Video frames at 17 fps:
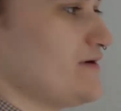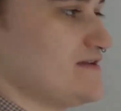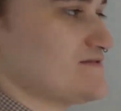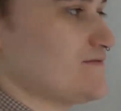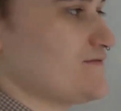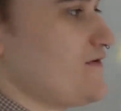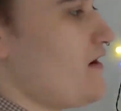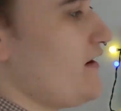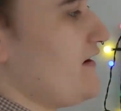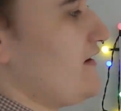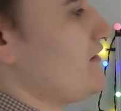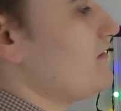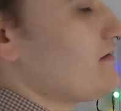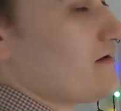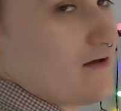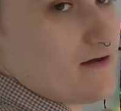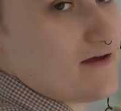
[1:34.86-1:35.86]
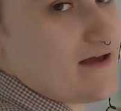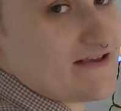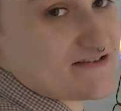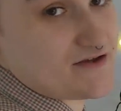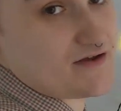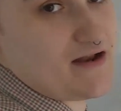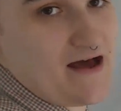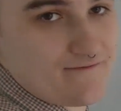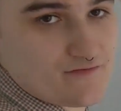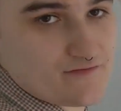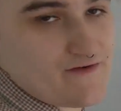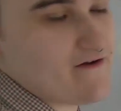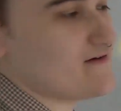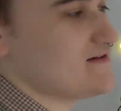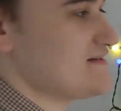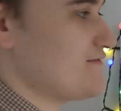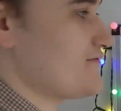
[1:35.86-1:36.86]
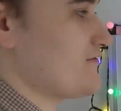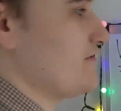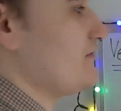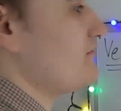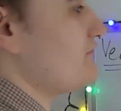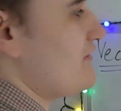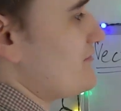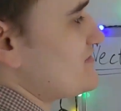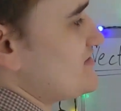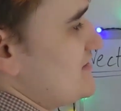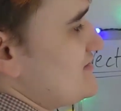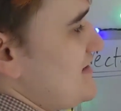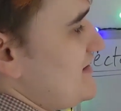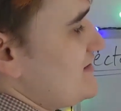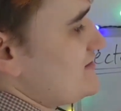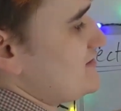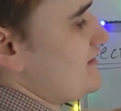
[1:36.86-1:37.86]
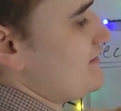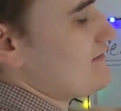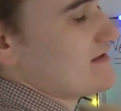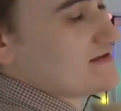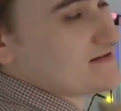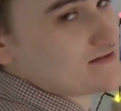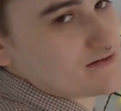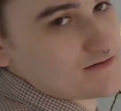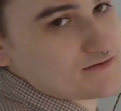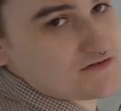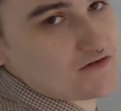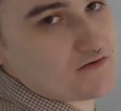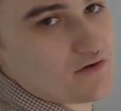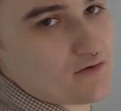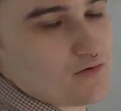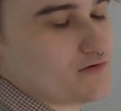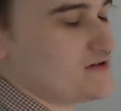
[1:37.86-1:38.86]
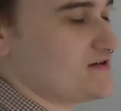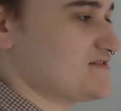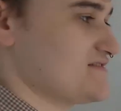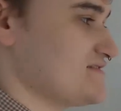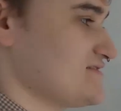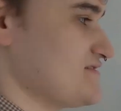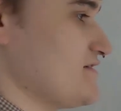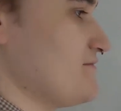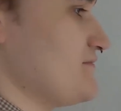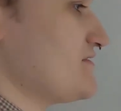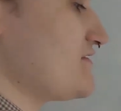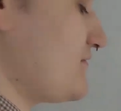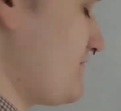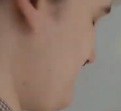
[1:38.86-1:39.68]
define is going to have a very different representation in these two coordinate systems.